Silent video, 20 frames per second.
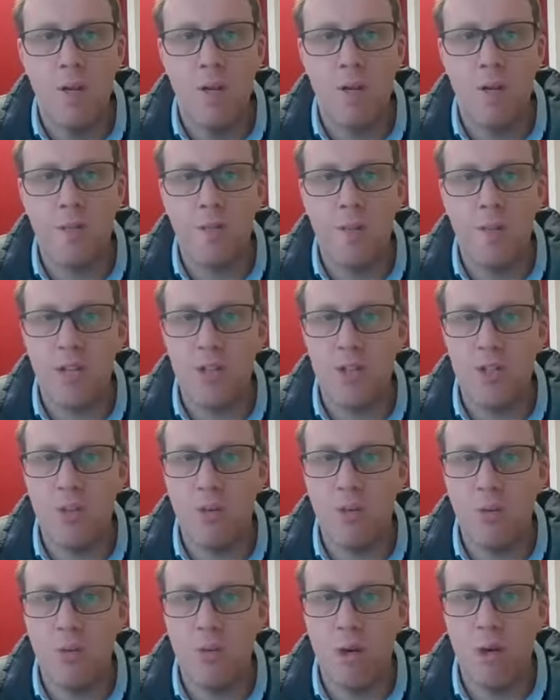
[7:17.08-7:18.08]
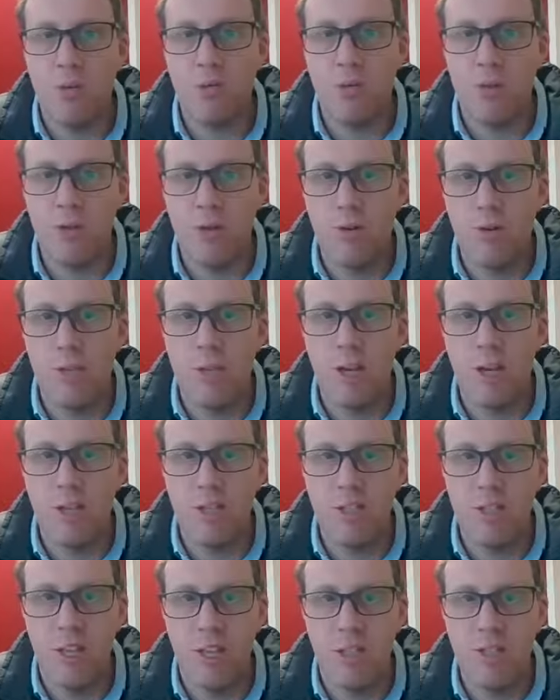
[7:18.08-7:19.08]
If that's your goal too, then I
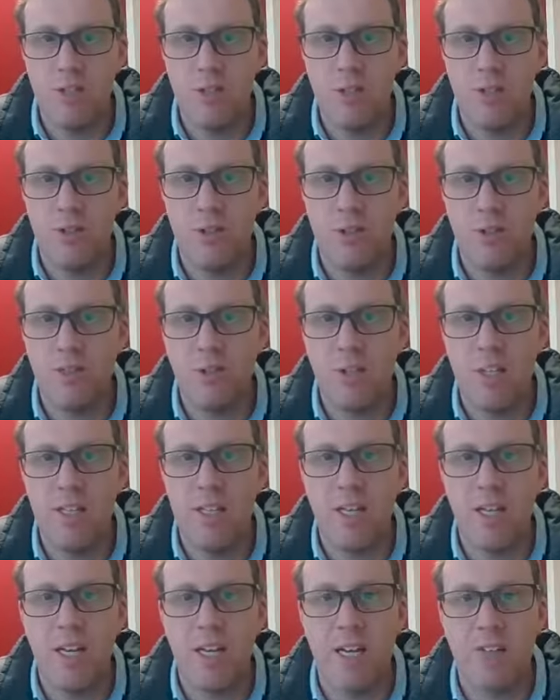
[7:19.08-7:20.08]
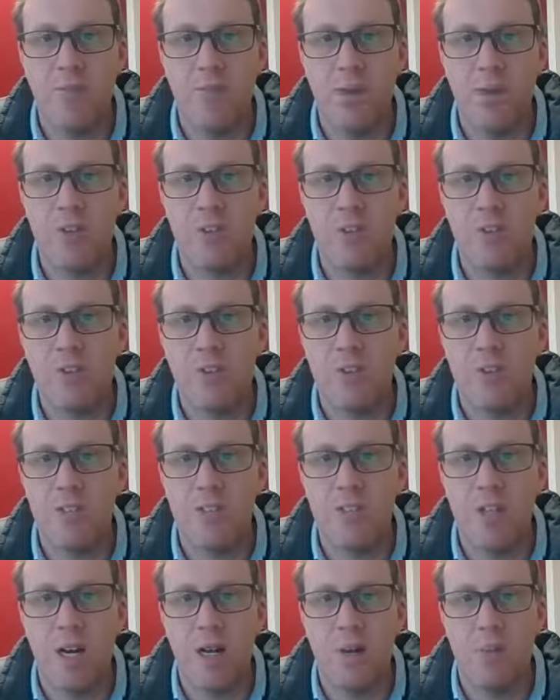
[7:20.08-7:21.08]
challenge you to read the next verses in
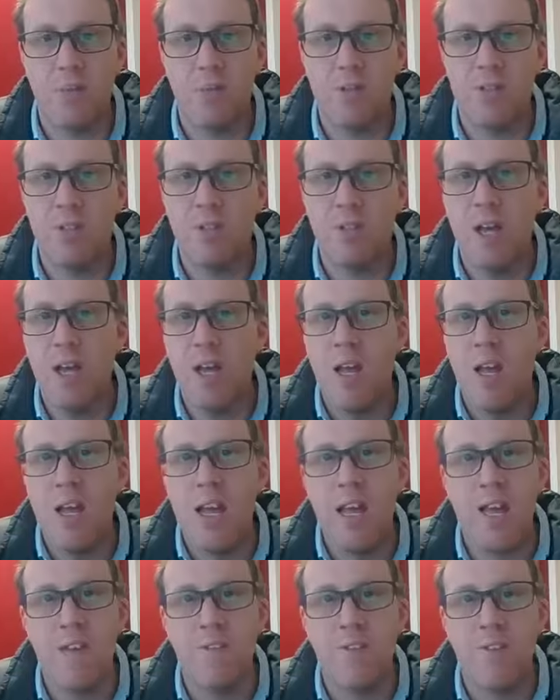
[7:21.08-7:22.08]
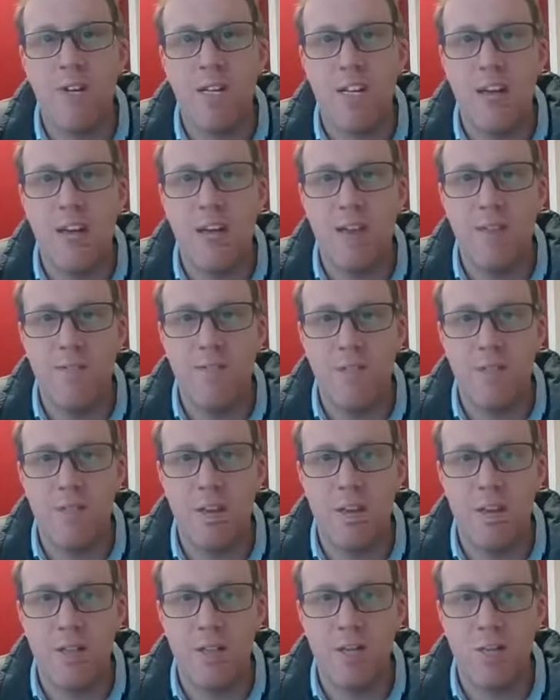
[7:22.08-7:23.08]
James every day for the
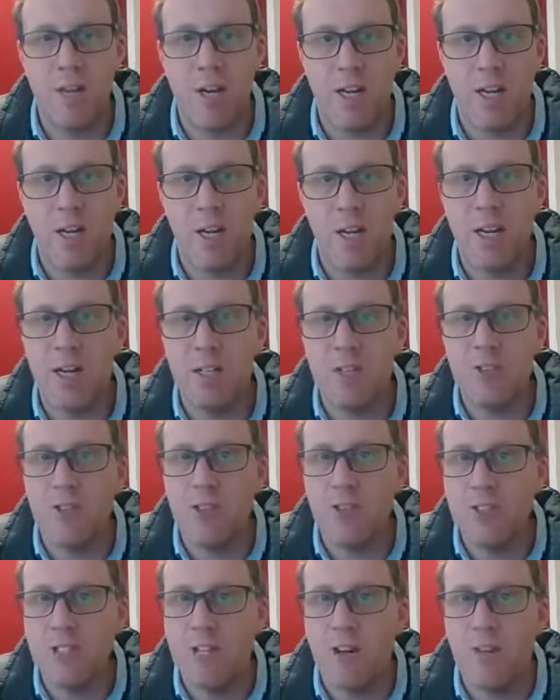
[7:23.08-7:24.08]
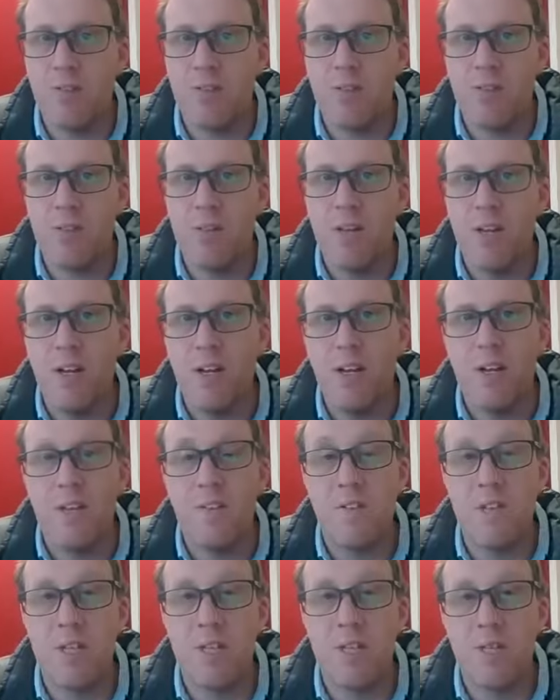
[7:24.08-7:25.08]
next week and ask yourself
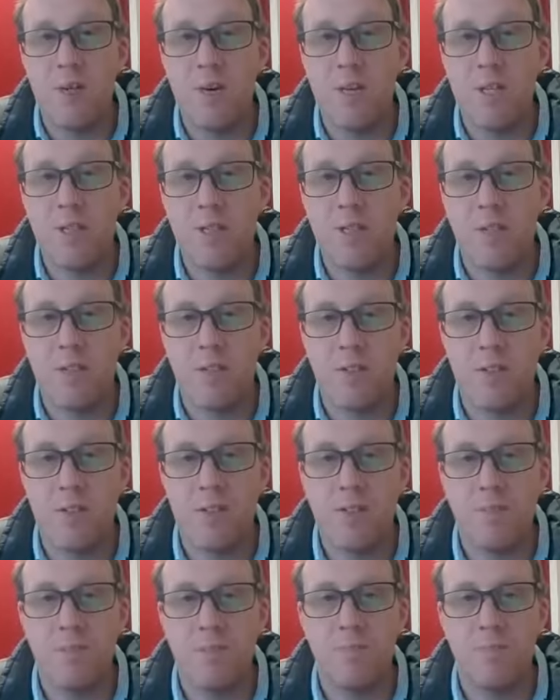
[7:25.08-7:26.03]
these questions.